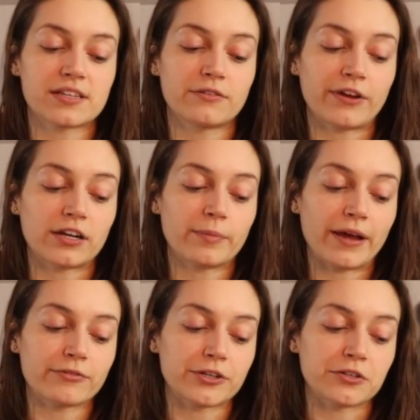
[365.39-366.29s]
in the defender
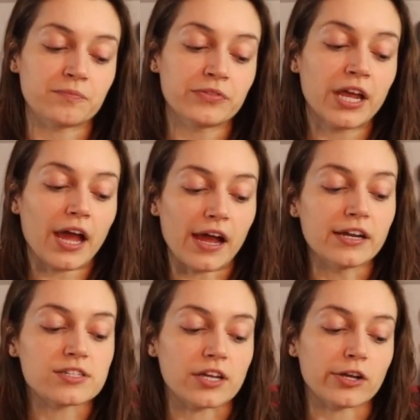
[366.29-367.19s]
bedroom, and
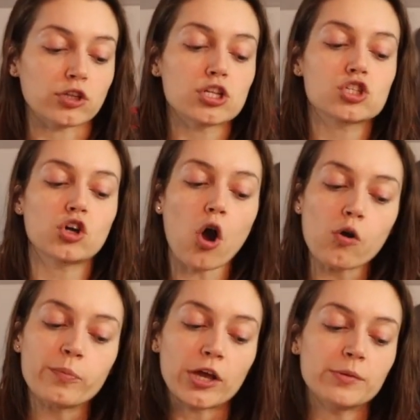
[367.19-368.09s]
he's like, let's
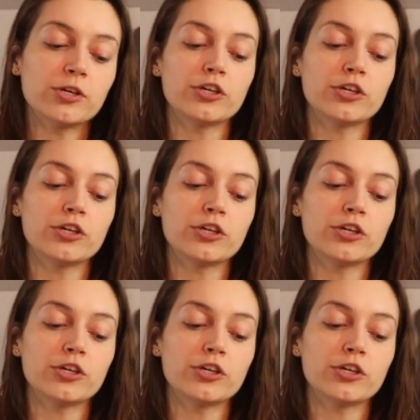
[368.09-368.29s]
go, baby.